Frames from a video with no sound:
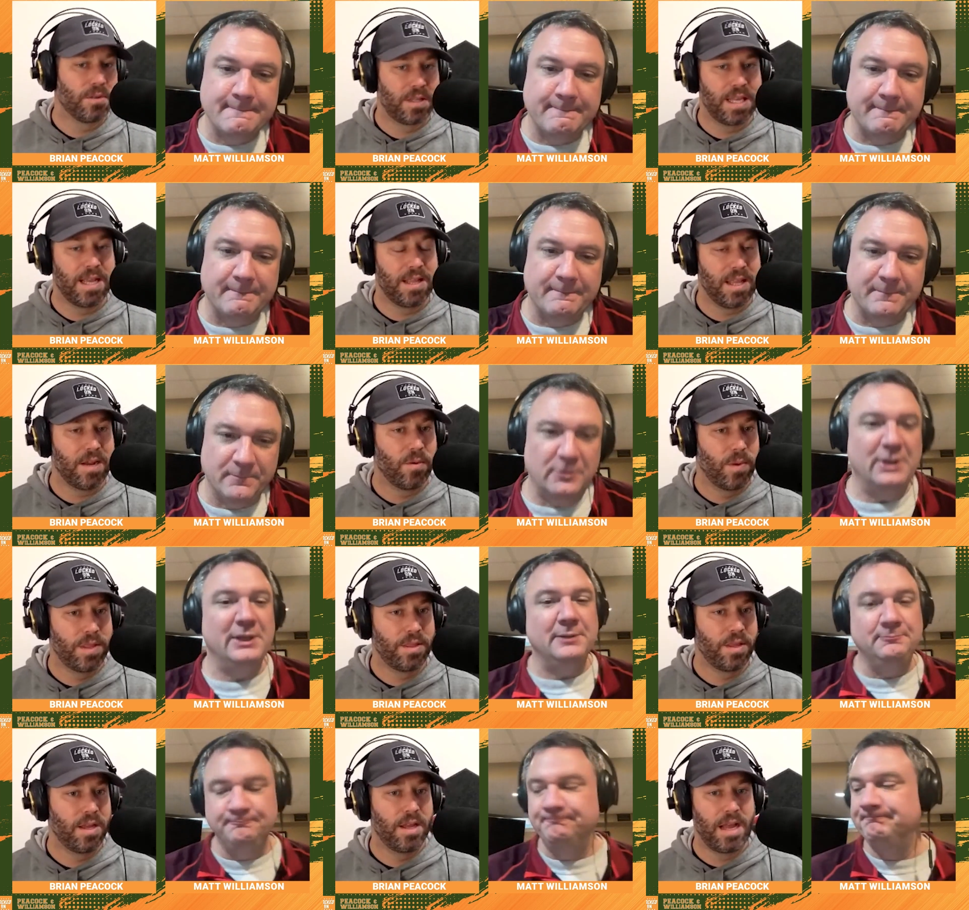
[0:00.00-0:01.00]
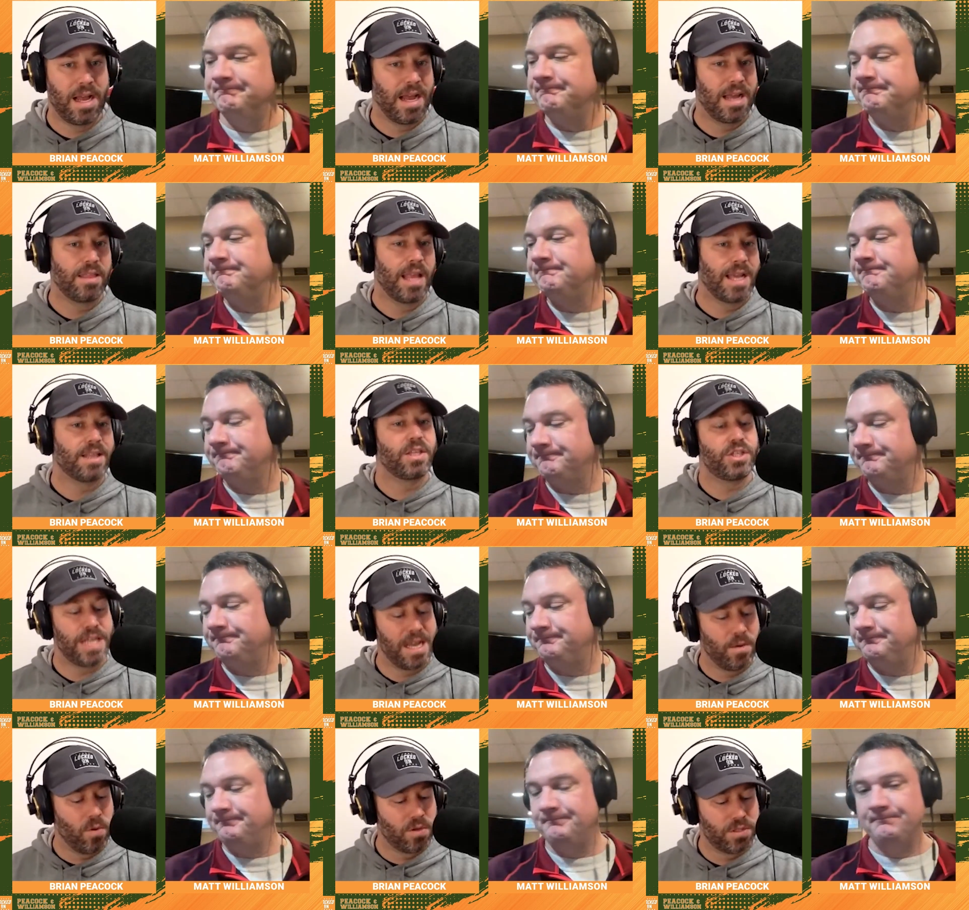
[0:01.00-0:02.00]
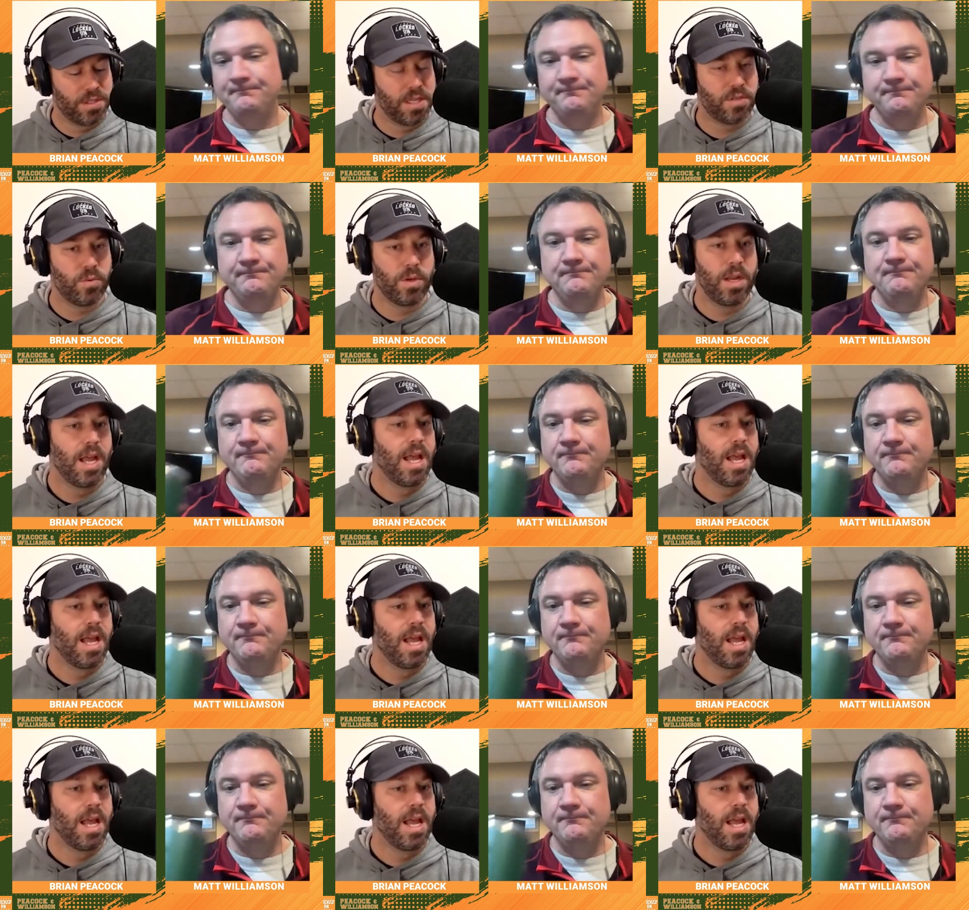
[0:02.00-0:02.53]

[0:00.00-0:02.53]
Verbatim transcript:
Speaker 1: thing there. Really? I like the Jaguars in this one.